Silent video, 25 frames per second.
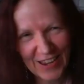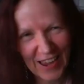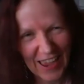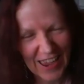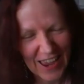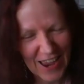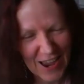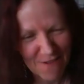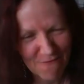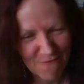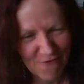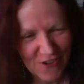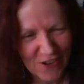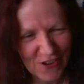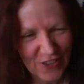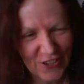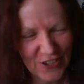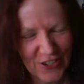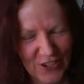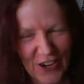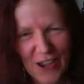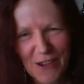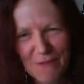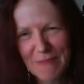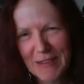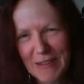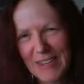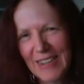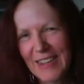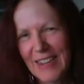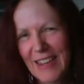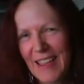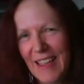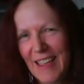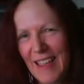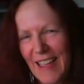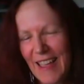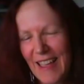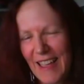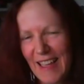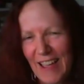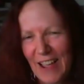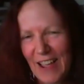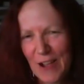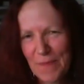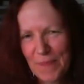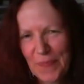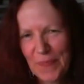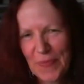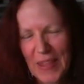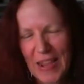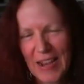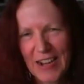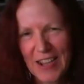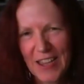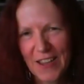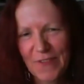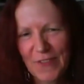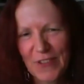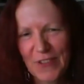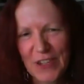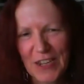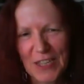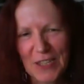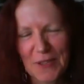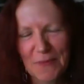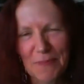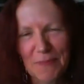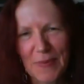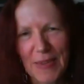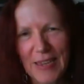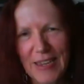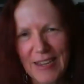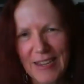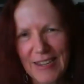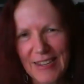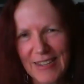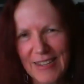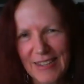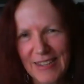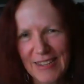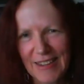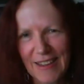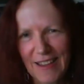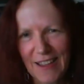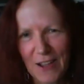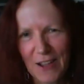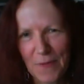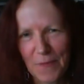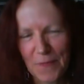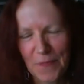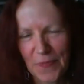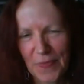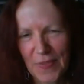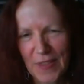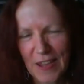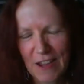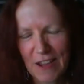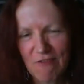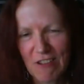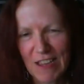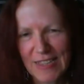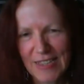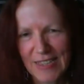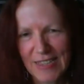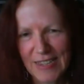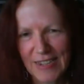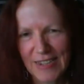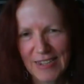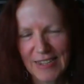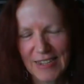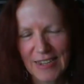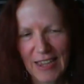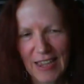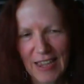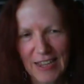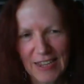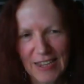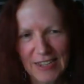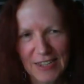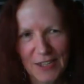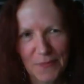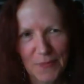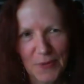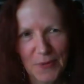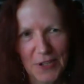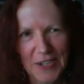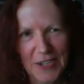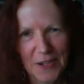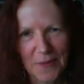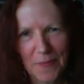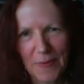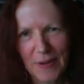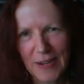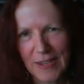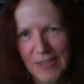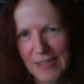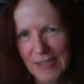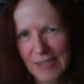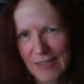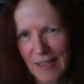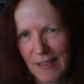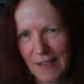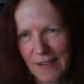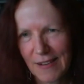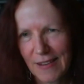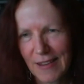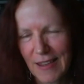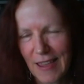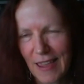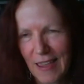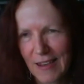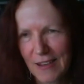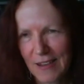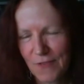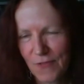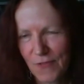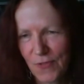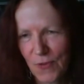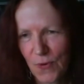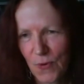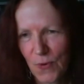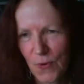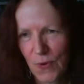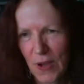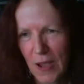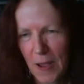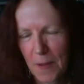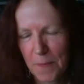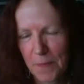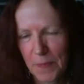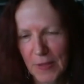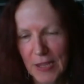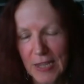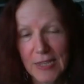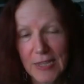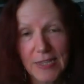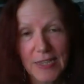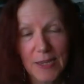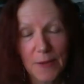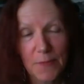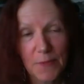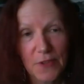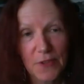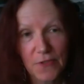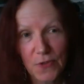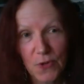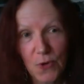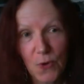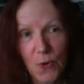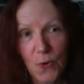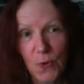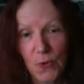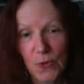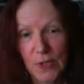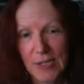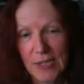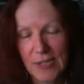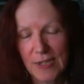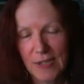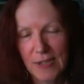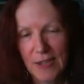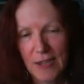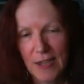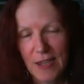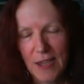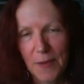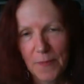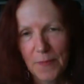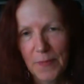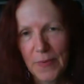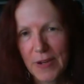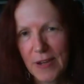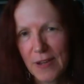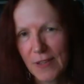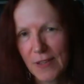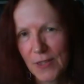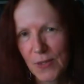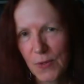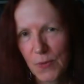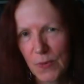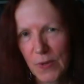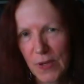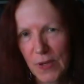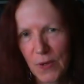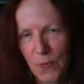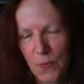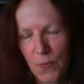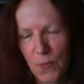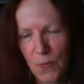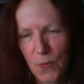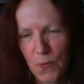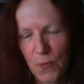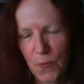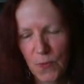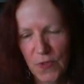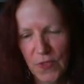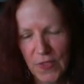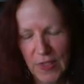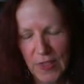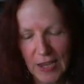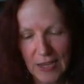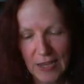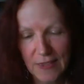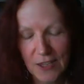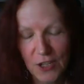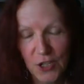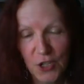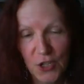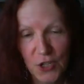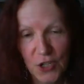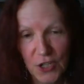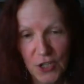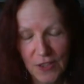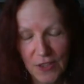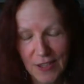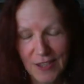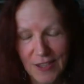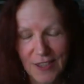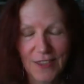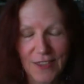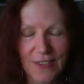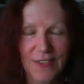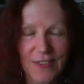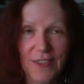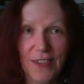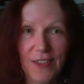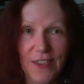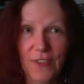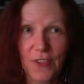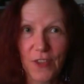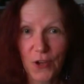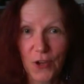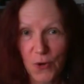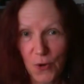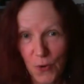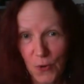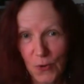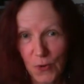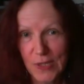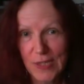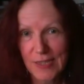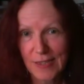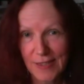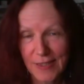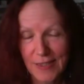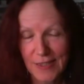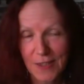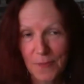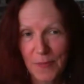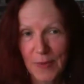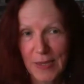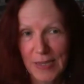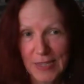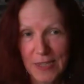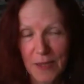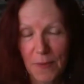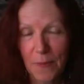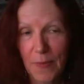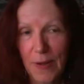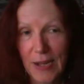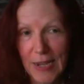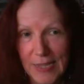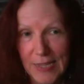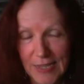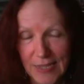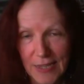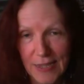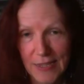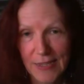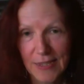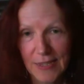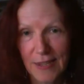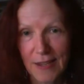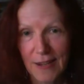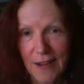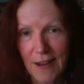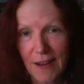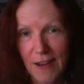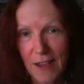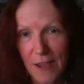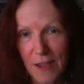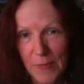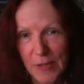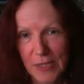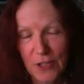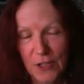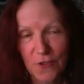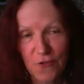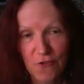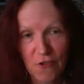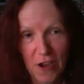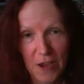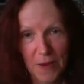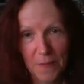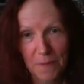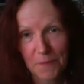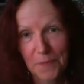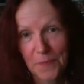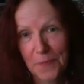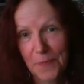I'm Ruth Jarman, and I've just been arrested and put in a police cell again for contempt of court, because we think that the court system is complicit in climate crime.